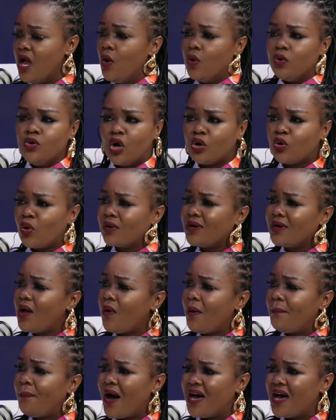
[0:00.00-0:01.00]
Not only our
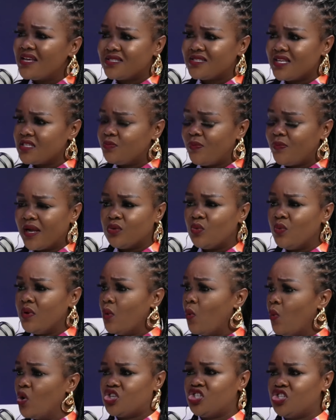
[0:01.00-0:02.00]
pastors, but we
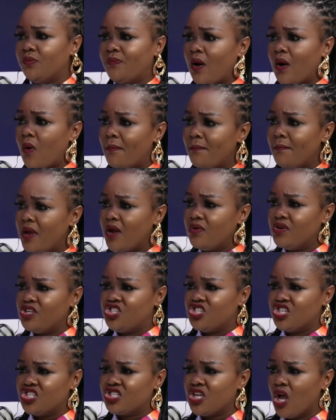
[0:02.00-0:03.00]
worship our
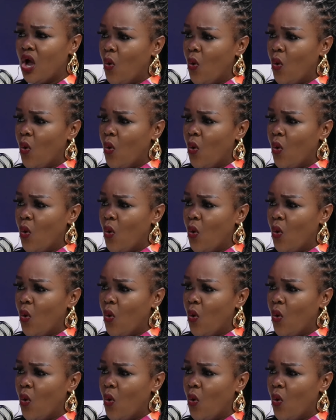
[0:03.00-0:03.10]
marriages.